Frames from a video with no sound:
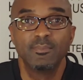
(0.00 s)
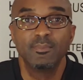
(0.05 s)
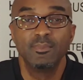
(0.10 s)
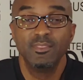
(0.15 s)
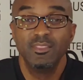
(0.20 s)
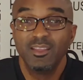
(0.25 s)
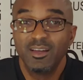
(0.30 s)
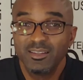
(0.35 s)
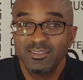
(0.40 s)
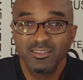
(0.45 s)

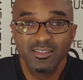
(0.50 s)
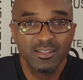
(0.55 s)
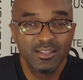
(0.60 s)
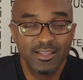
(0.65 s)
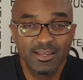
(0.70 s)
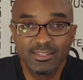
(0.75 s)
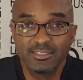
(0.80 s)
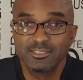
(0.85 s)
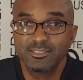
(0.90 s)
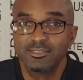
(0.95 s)

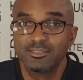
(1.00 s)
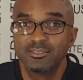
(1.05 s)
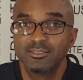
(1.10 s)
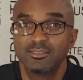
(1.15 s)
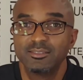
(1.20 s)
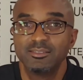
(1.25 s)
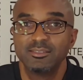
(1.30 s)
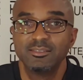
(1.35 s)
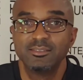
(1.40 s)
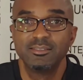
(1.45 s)
Nonetheless,
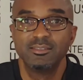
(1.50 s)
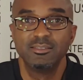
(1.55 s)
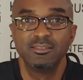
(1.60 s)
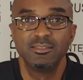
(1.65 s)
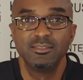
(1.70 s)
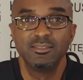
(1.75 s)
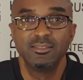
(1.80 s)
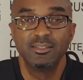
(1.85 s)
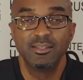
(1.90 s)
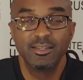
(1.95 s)

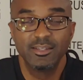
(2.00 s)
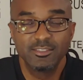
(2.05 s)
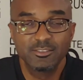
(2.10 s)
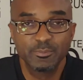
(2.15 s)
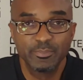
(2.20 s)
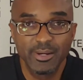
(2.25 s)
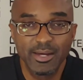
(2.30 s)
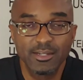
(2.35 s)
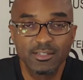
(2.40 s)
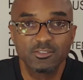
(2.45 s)
it's
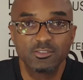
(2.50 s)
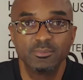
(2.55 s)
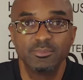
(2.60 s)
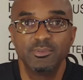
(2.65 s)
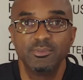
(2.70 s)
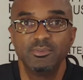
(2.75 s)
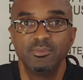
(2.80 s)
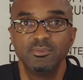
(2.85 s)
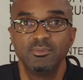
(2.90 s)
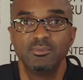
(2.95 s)

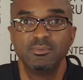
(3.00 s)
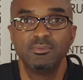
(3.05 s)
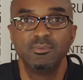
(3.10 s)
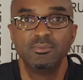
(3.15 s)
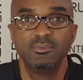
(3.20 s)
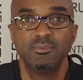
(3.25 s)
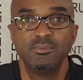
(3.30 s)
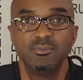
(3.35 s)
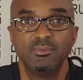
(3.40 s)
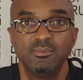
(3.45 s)
possible.
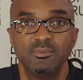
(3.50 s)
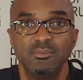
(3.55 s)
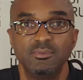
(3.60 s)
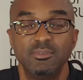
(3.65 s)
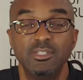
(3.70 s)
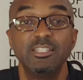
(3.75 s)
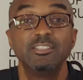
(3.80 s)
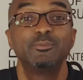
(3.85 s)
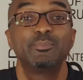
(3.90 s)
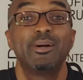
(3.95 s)

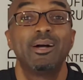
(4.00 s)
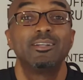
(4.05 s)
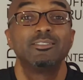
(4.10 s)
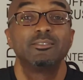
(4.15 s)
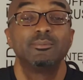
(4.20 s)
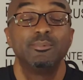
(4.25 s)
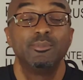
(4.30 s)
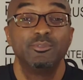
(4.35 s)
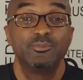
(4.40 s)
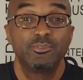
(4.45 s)
It's
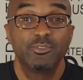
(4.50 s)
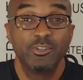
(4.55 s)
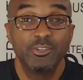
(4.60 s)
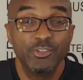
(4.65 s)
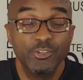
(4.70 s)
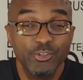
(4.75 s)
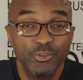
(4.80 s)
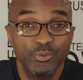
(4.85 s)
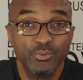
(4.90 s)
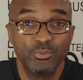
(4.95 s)
possible for
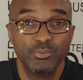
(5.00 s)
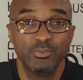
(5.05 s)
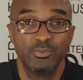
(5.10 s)
you.